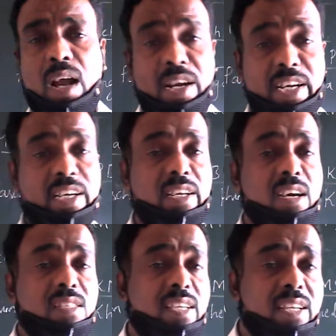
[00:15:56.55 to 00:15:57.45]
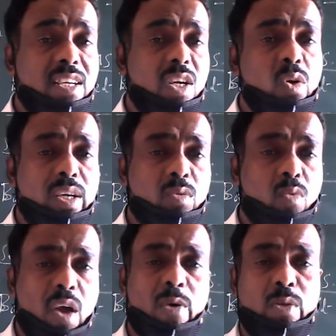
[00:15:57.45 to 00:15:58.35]
attenders, including
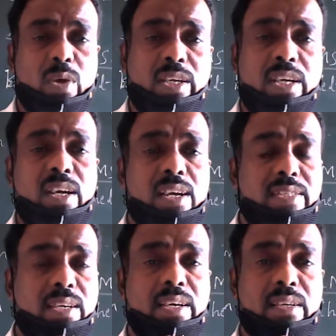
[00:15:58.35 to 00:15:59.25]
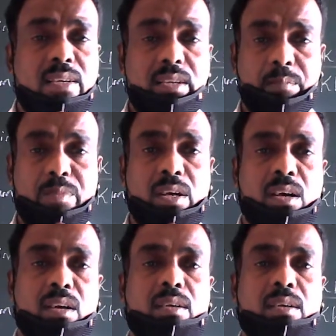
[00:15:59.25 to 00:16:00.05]
whoever working as the